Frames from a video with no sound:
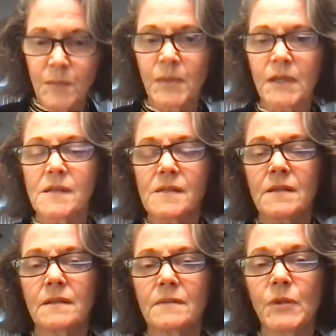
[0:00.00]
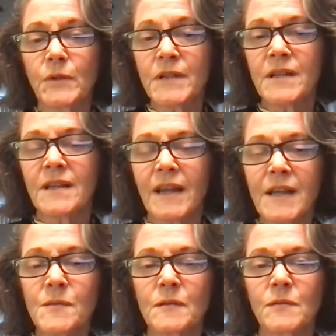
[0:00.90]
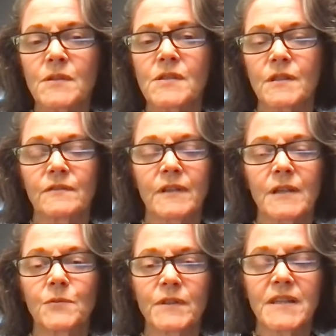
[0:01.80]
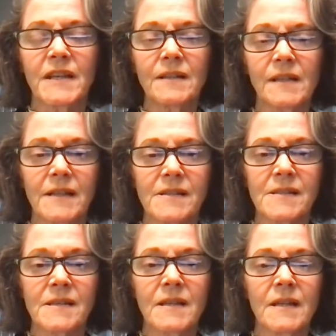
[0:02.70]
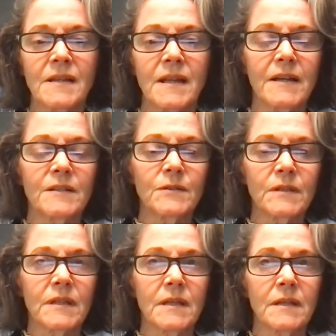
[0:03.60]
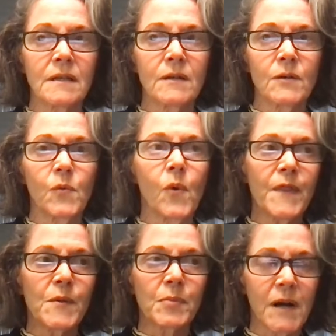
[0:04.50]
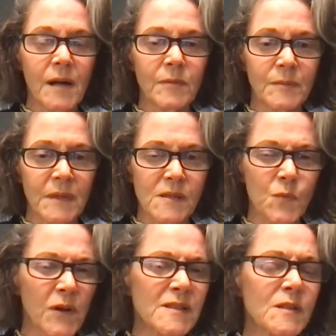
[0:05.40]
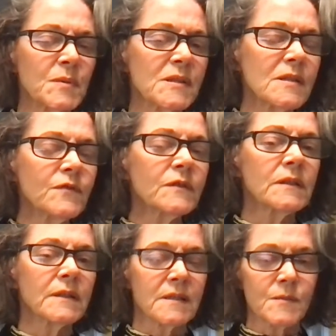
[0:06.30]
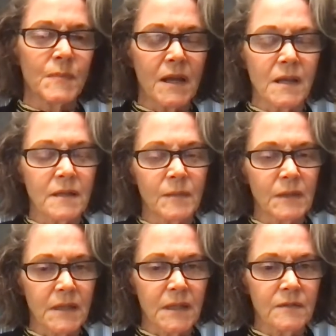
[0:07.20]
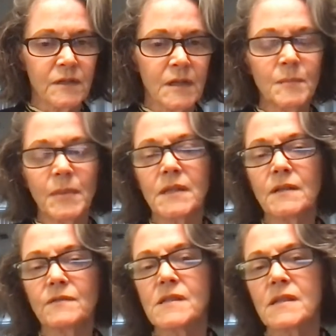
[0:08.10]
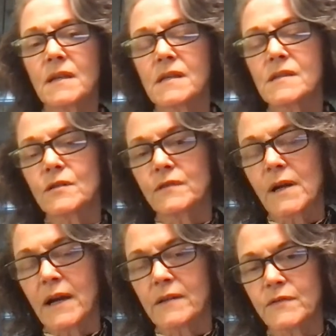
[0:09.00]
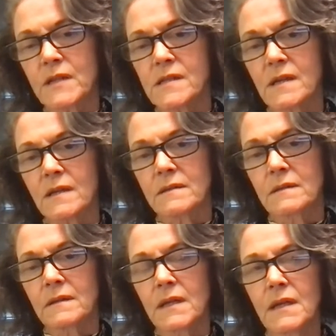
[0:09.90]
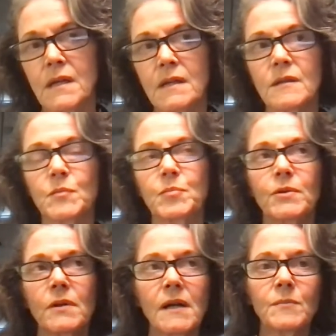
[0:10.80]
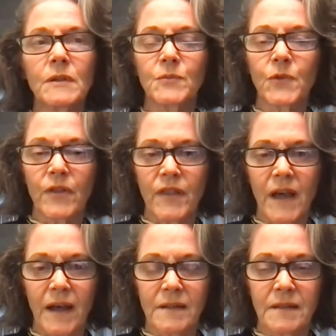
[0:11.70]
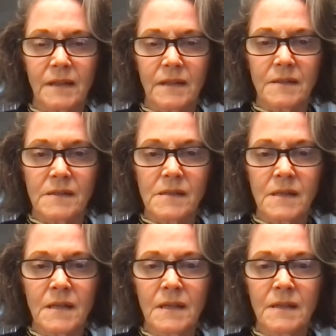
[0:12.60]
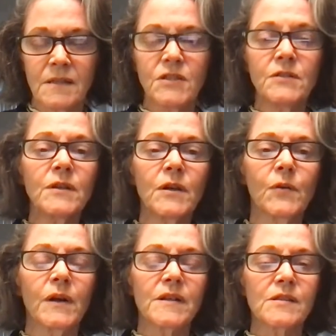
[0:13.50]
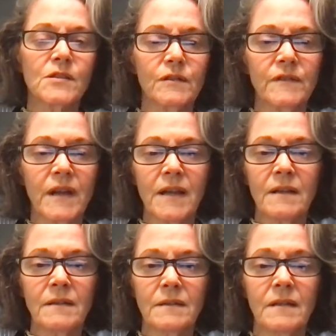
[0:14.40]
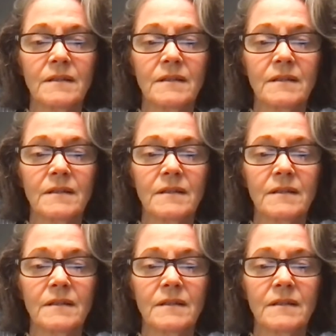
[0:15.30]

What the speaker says: Because an employee engagement survey will tell us not only what the problem is, what specifically is making them leave, but give us the answer for how to fix it. The problem with that is, a survey